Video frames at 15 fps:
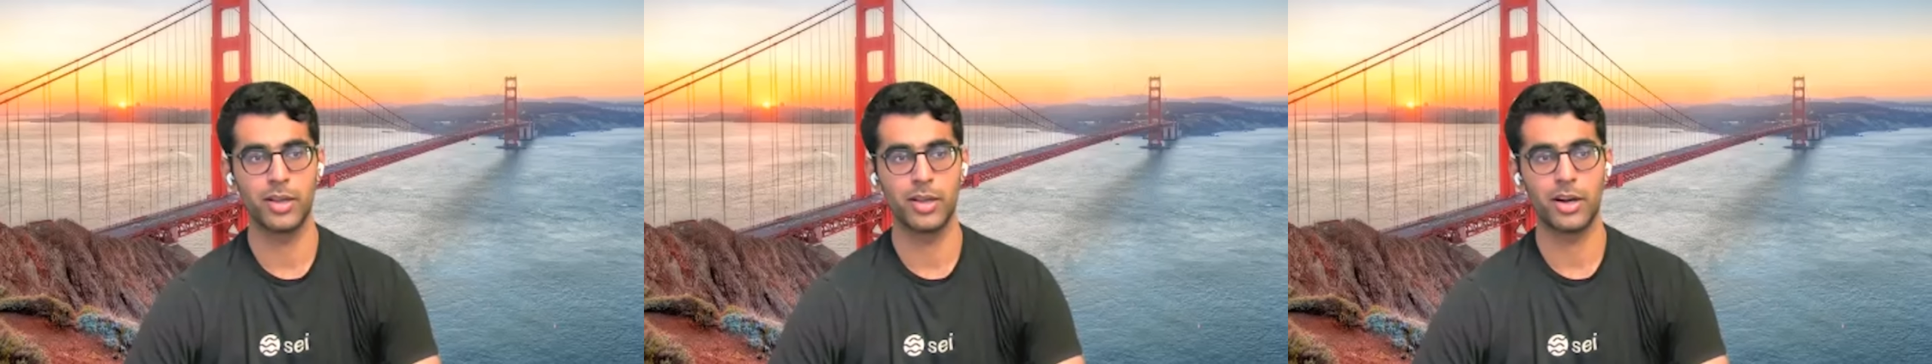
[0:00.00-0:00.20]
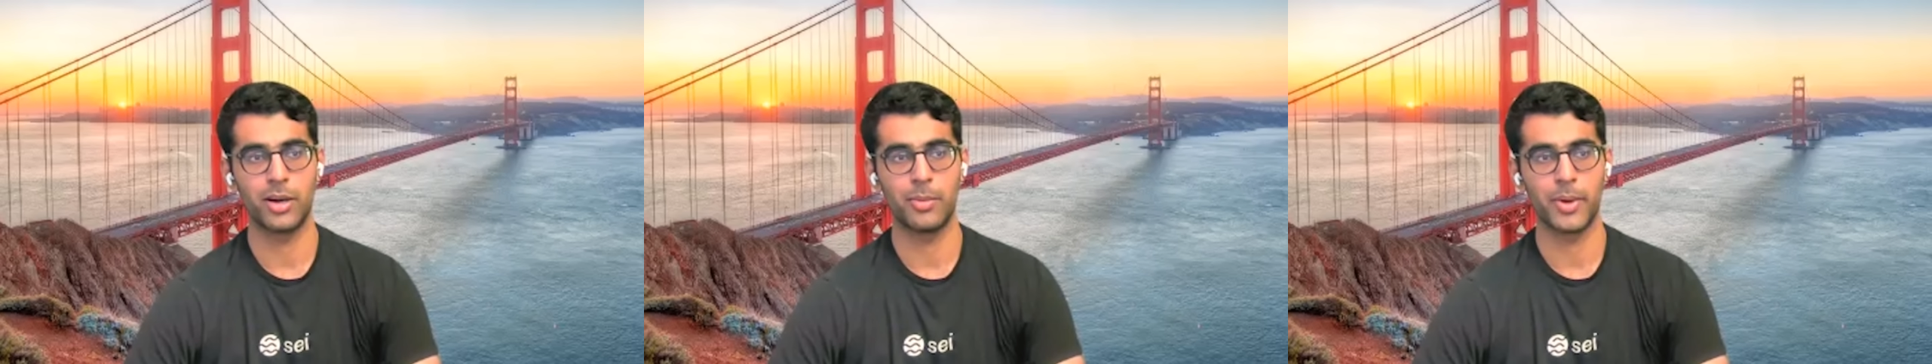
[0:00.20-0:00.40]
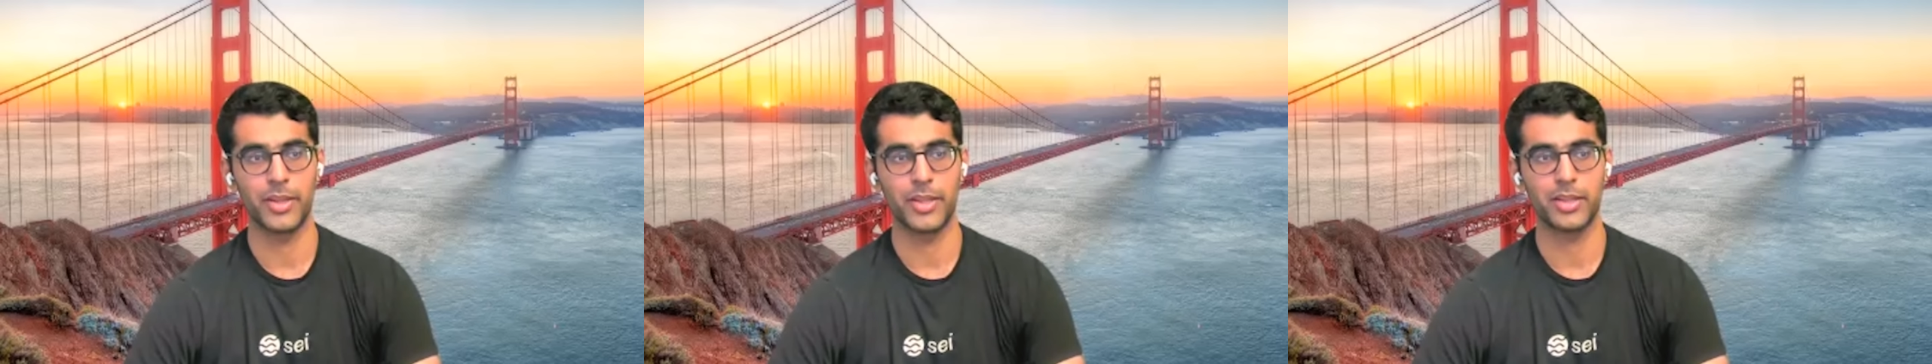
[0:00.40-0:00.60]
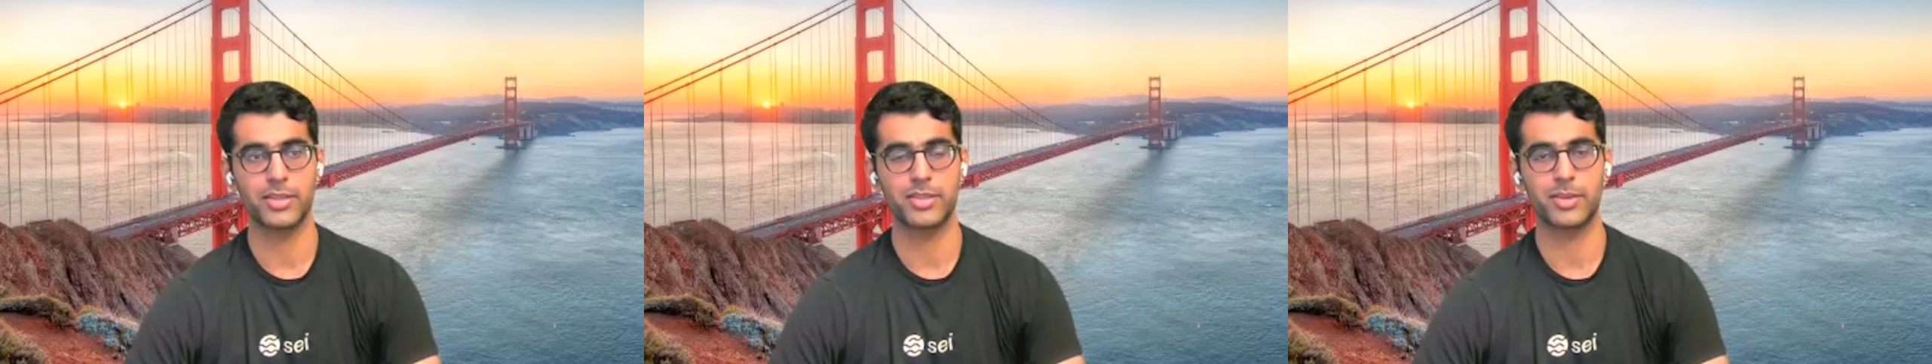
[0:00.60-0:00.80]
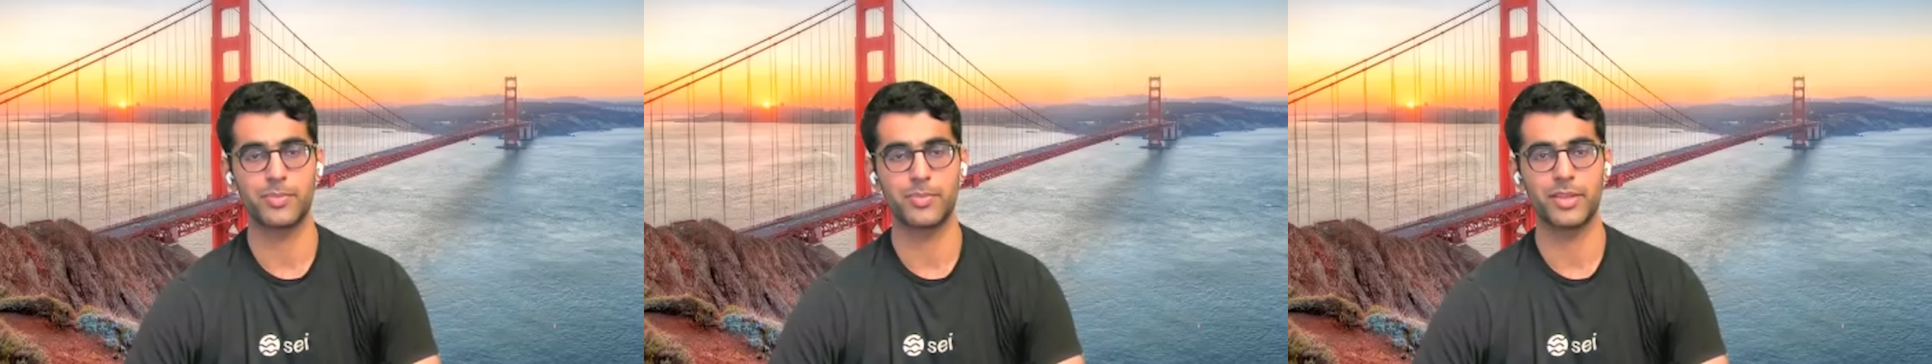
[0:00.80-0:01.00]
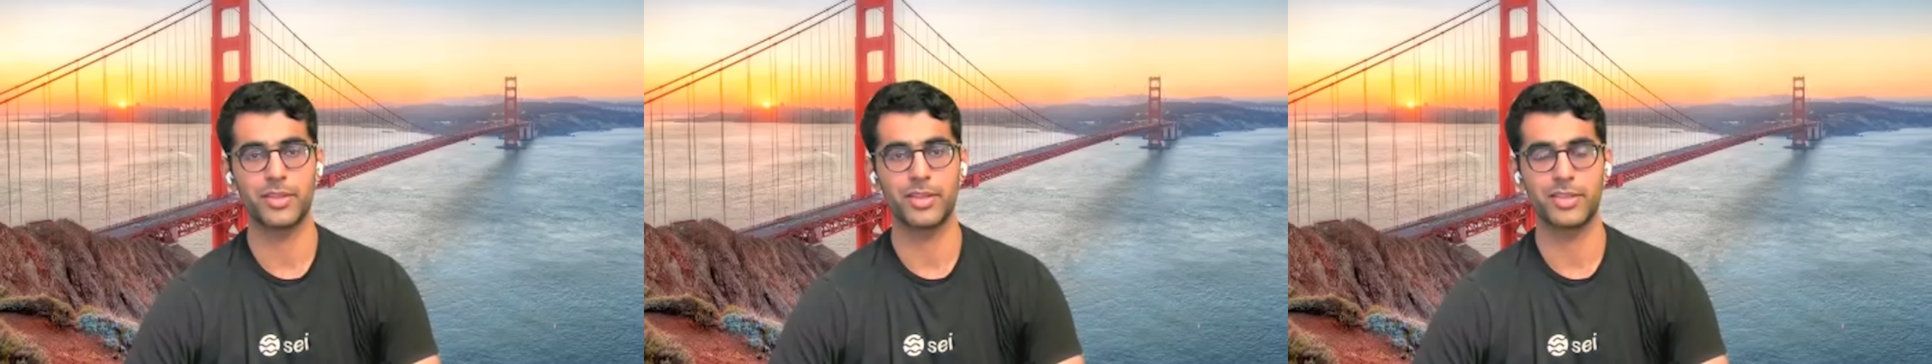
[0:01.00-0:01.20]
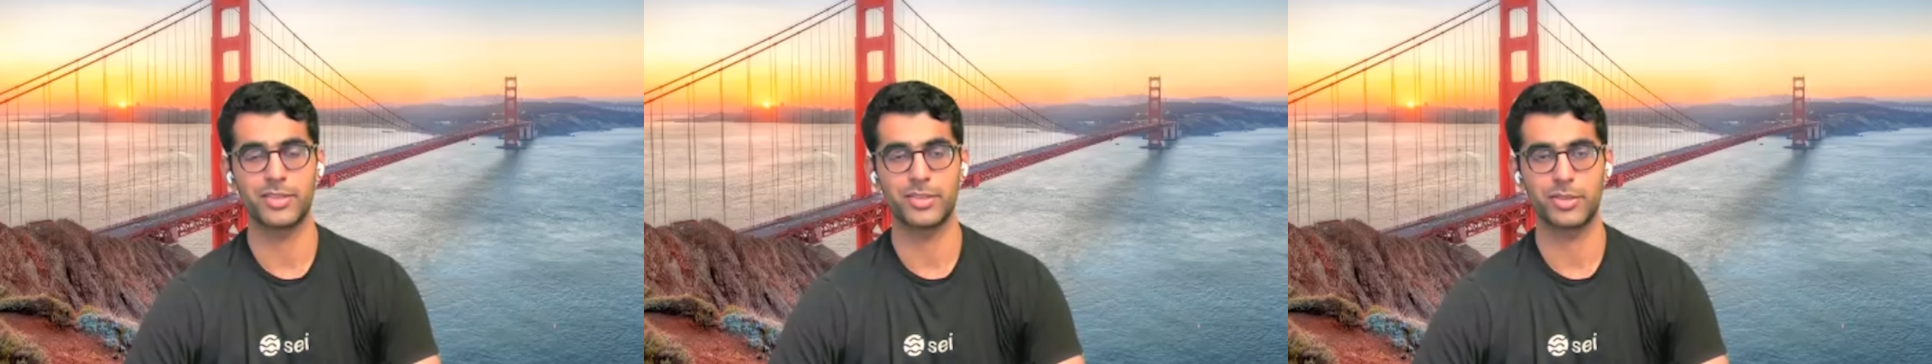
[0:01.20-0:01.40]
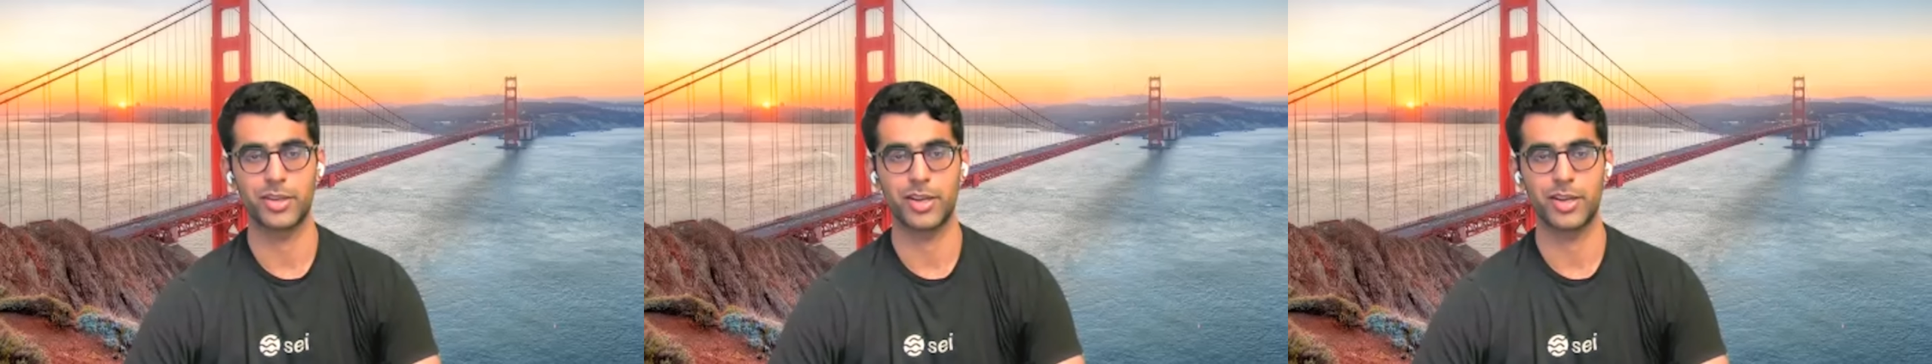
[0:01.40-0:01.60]
I think that's something that's
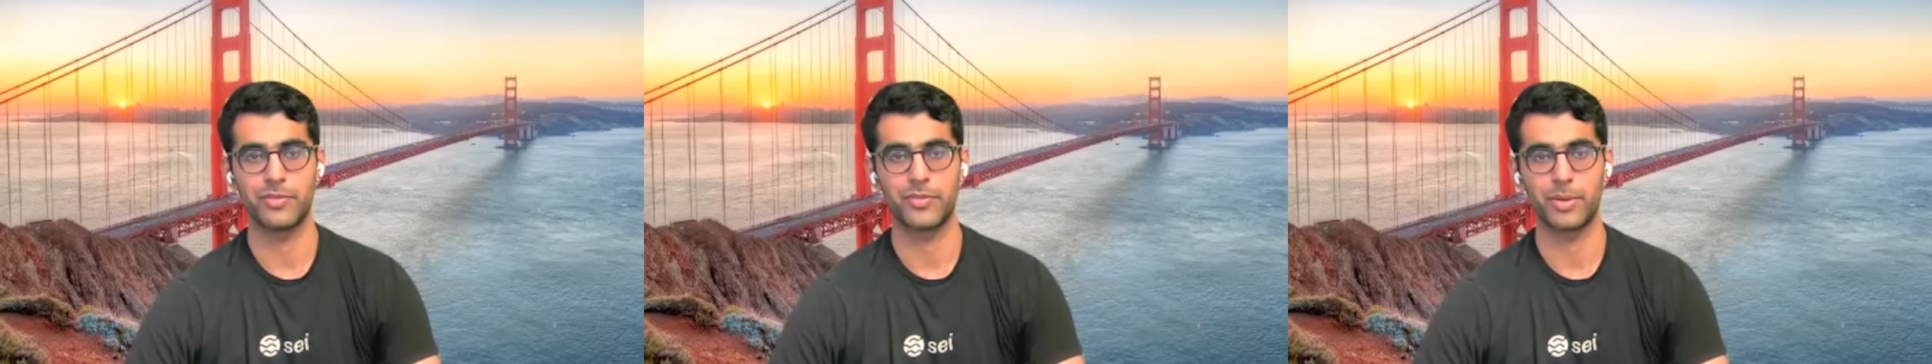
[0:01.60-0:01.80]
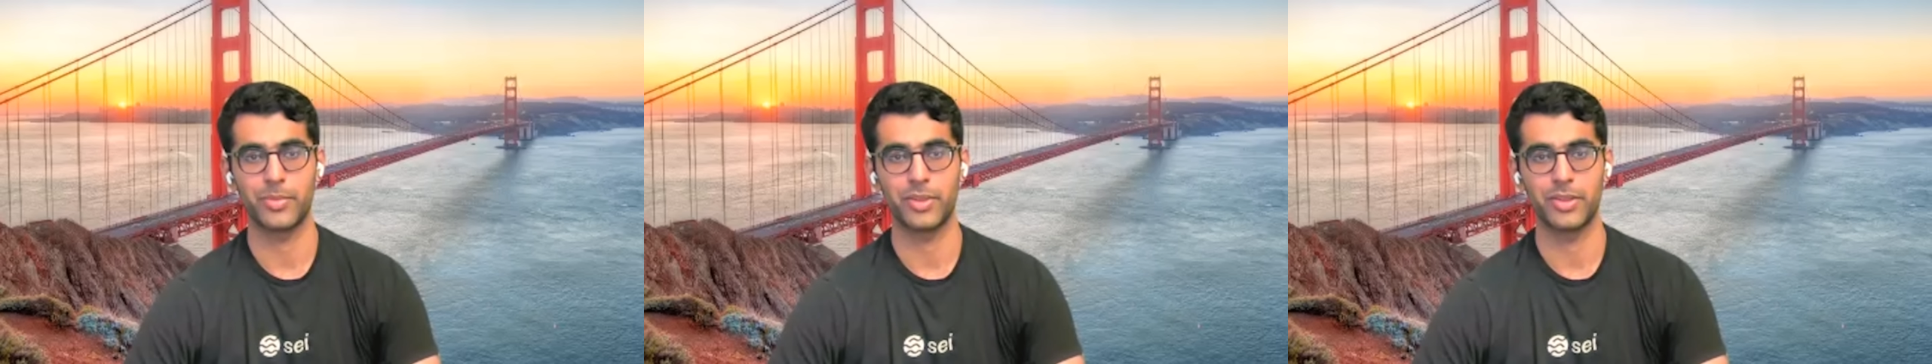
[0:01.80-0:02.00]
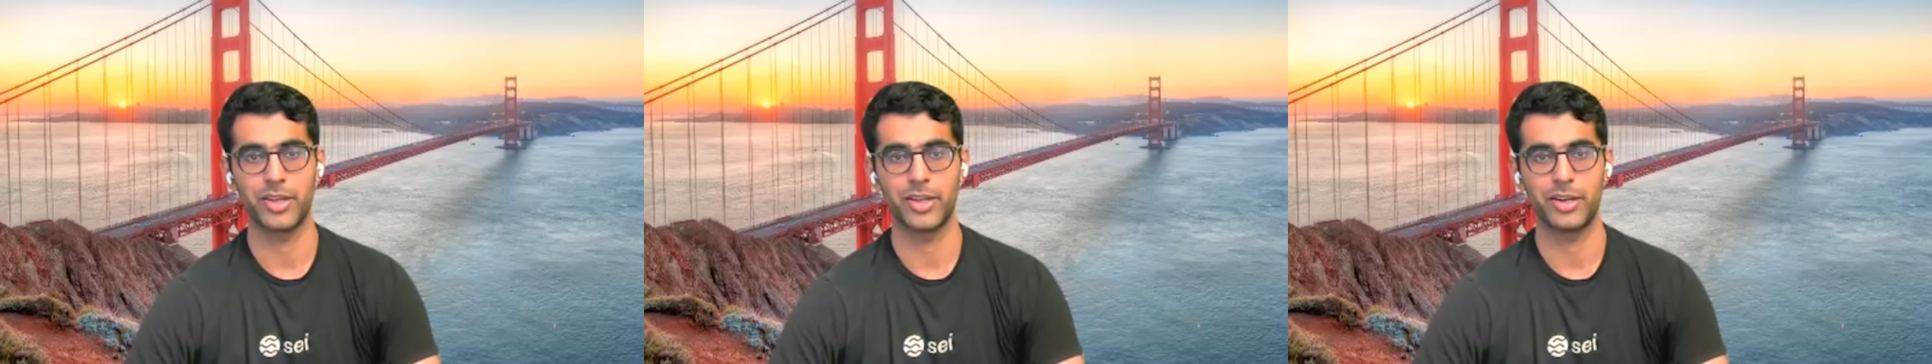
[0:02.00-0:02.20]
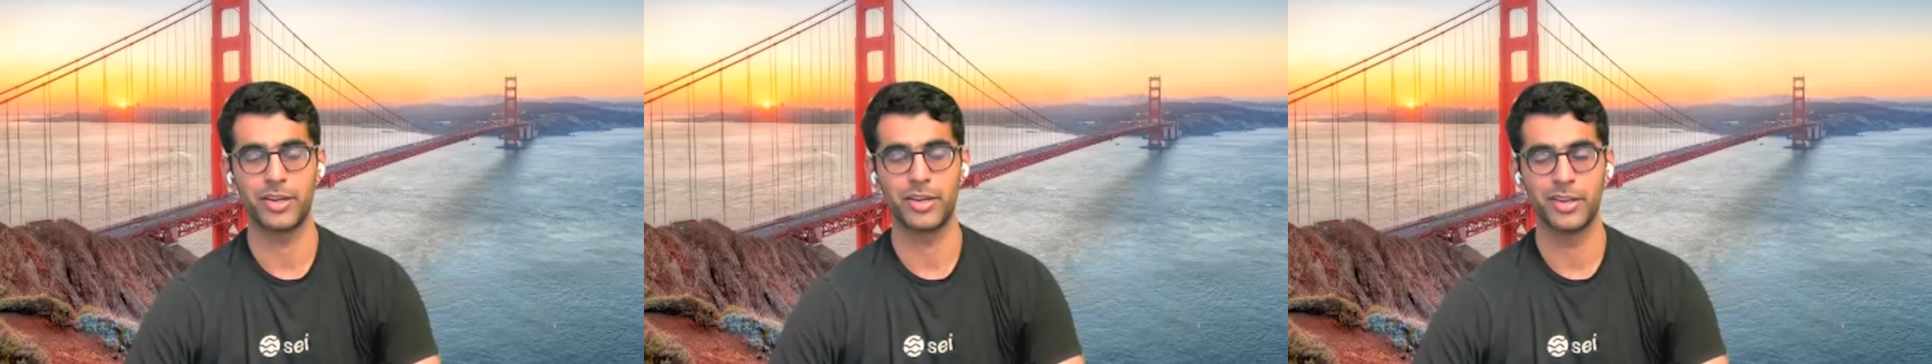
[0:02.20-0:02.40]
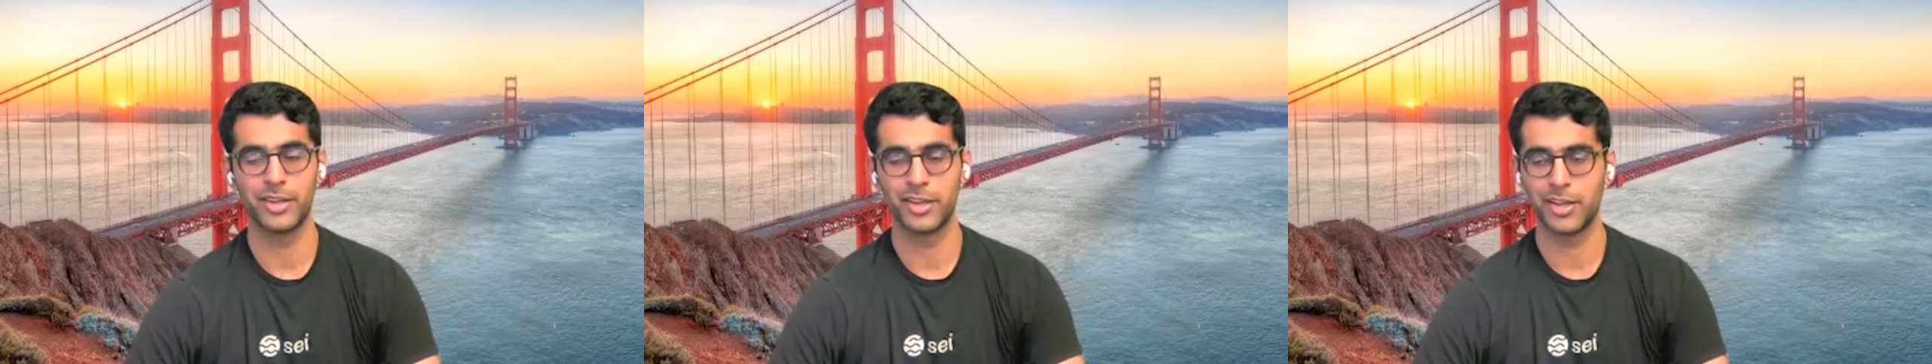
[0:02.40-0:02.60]
still kind of up in the air,